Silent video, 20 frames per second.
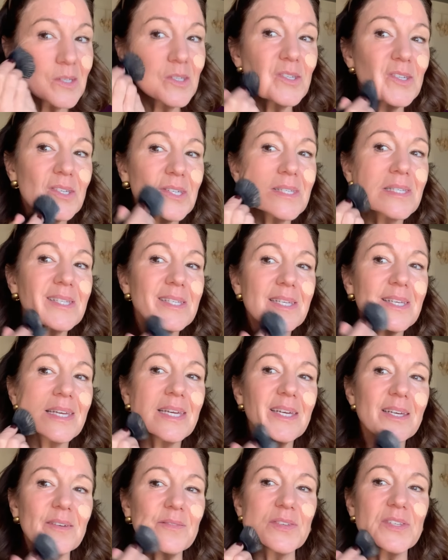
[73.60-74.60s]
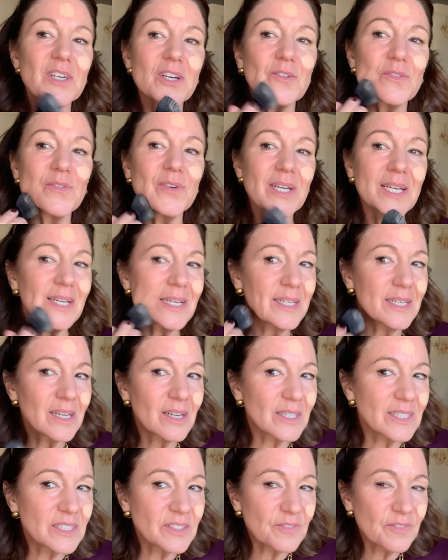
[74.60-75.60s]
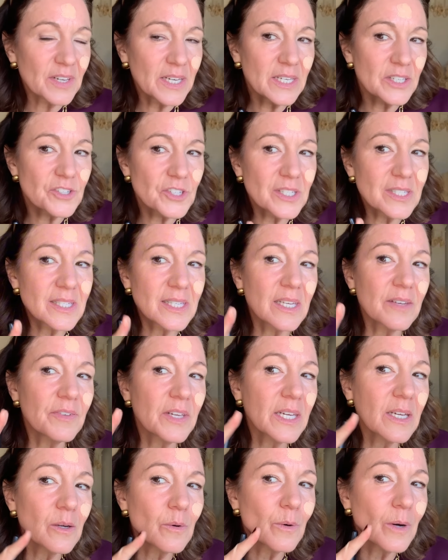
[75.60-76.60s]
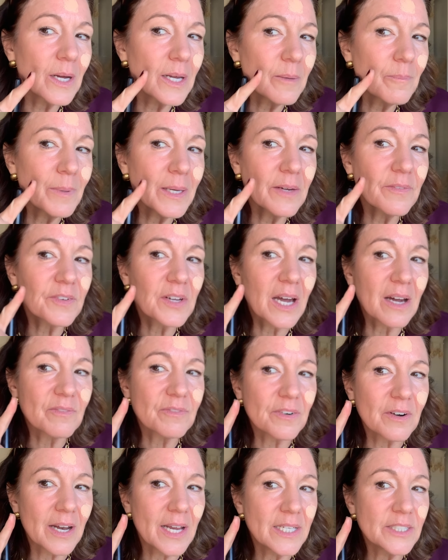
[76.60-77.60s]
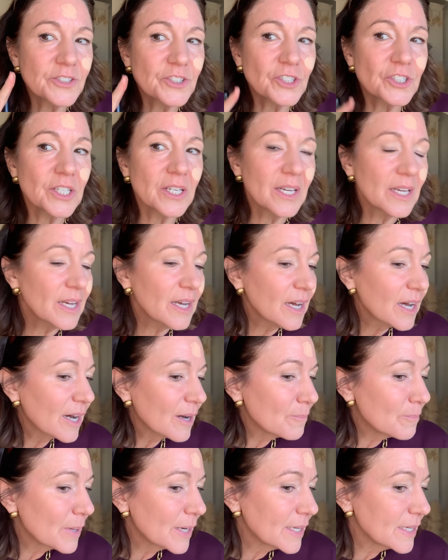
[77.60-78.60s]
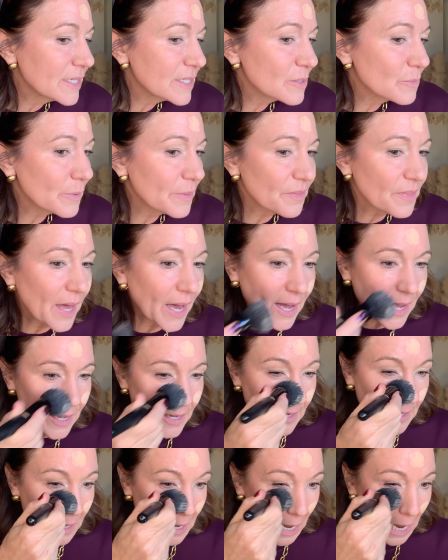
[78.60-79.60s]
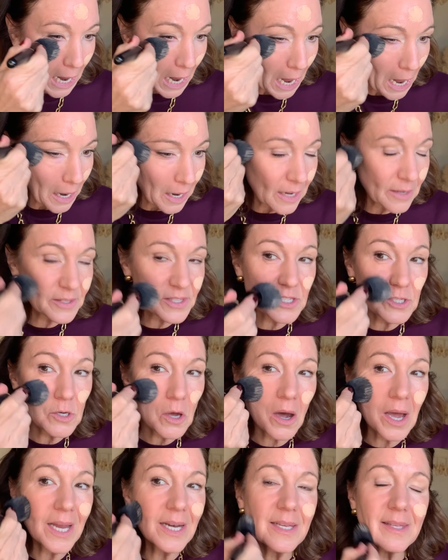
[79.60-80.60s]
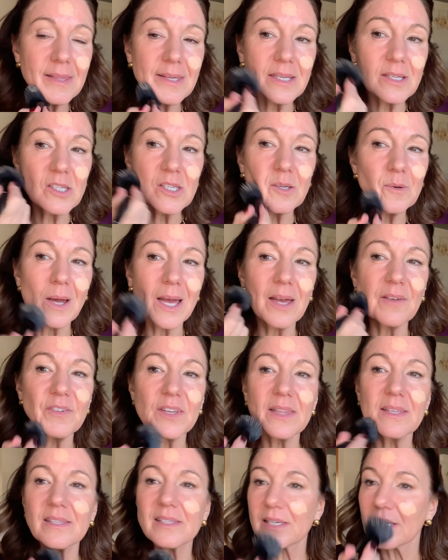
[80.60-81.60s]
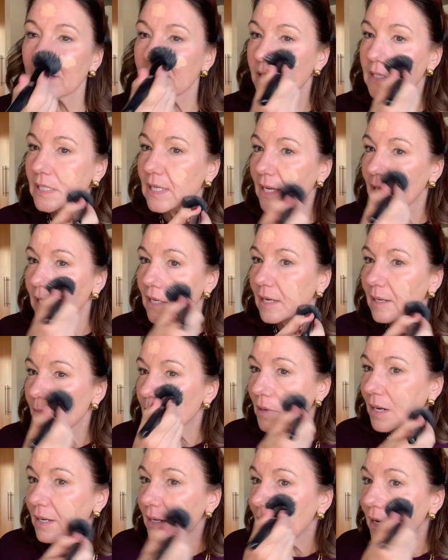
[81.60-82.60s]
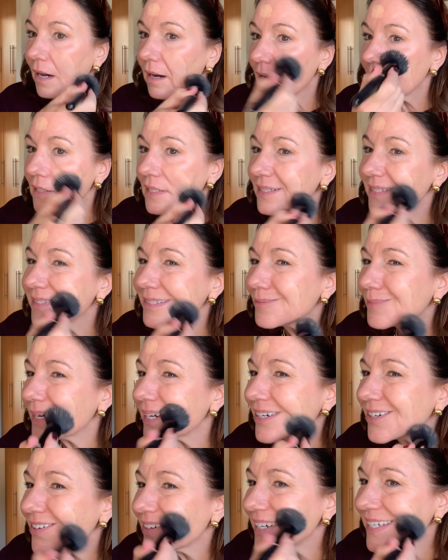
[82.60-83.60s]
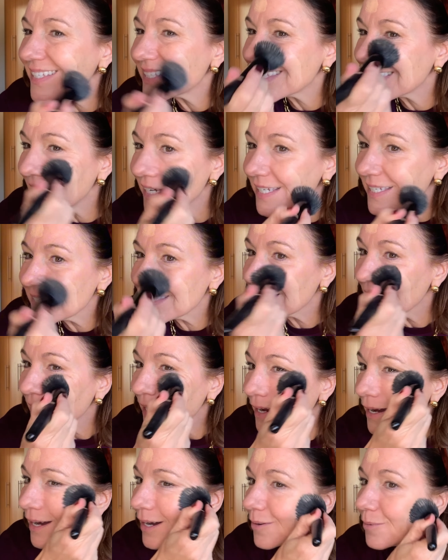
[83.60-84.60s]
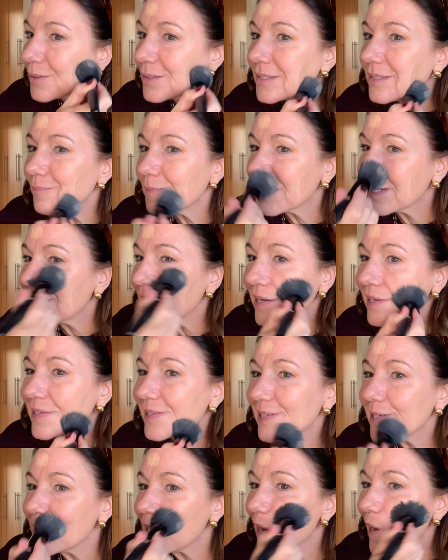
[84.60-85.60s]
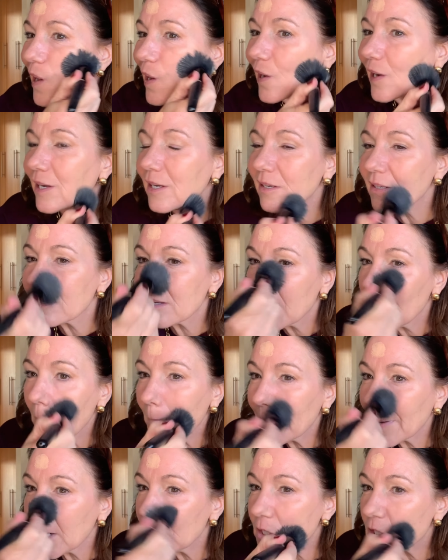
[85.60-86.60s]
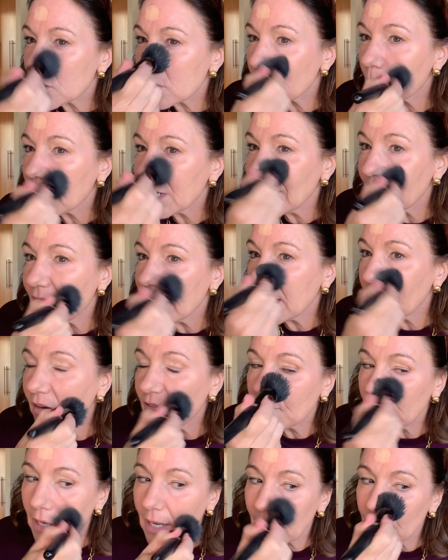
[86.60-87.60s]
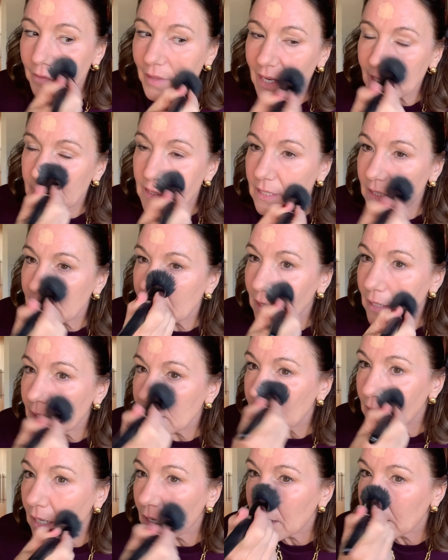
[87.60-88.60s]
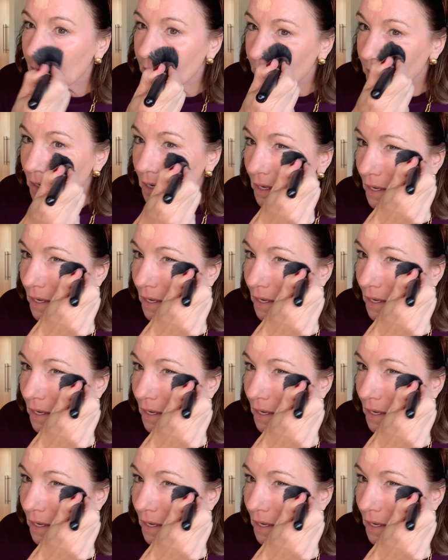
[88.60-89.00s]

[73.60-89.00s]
just gives a really nice finish. It's giving quite a bit of coverage. I'm pleased with that. It's not anything too heavy that's going to sit in my lines or my creases. I want something nice and light, but I just want to even out that skin tone.